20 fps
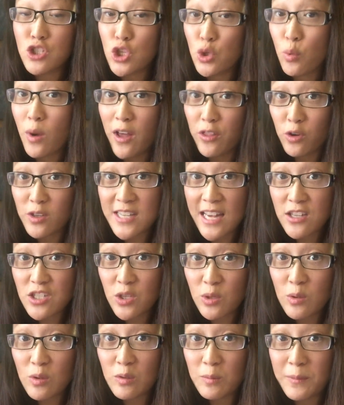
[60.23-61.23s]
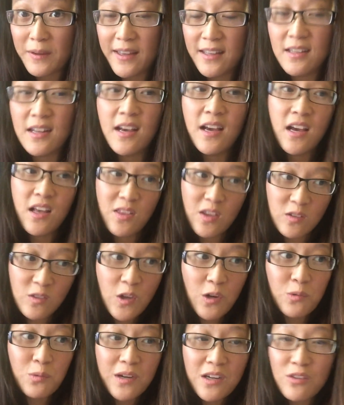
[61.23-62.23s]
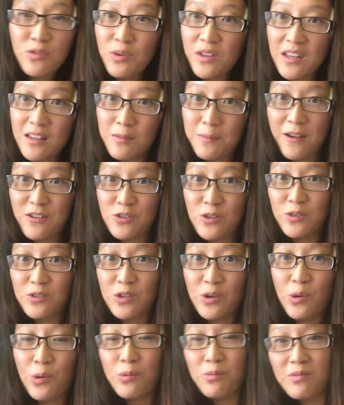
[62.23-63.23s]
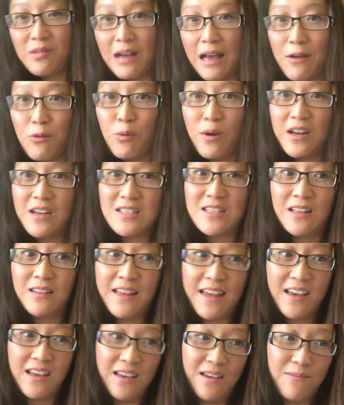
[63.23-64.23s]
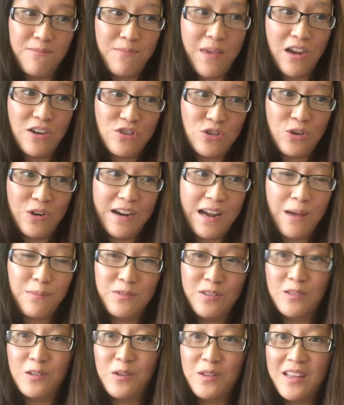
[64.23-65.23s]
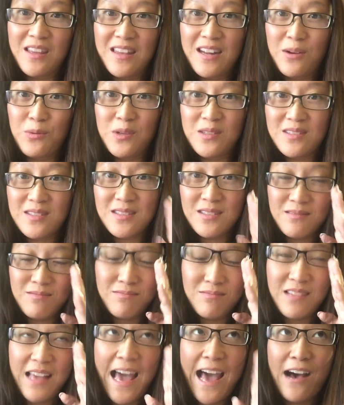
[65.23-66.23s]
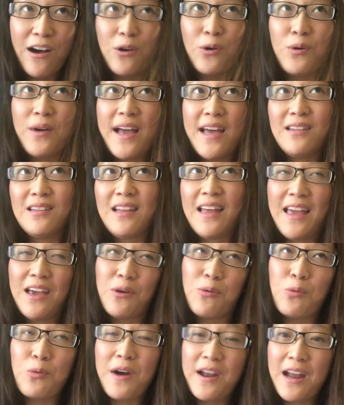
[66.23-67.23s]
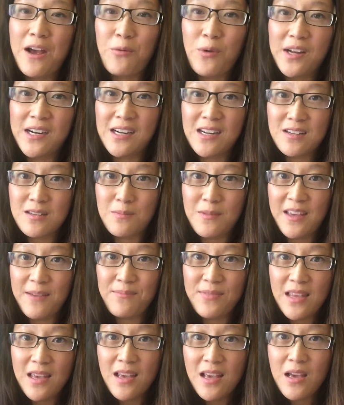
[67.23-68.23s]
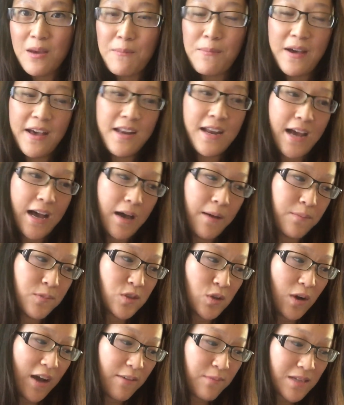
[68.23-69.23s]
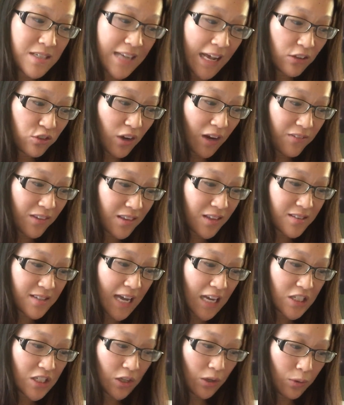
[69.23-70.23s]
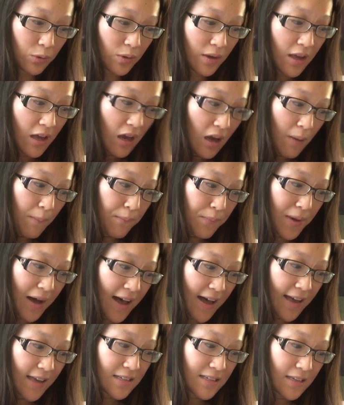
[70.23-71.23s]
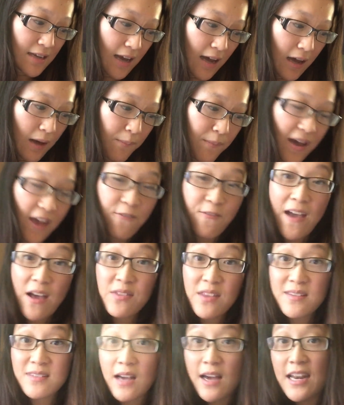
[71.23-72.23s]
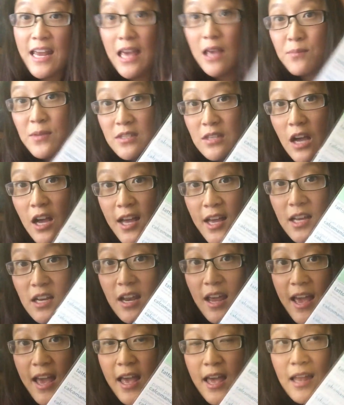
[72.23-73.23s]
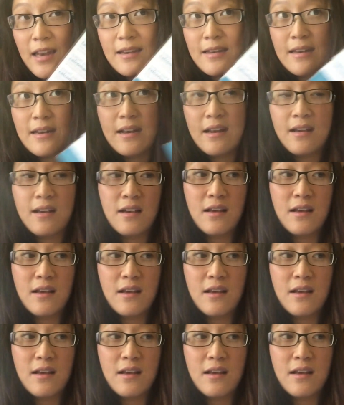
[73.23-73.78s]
2 other tattoos, but this third one is really special, so I wanted to like make sure absolutely that it was how and like what I wanted it to be. But so I've been test driving this tattoo, but I found this on Amazon, and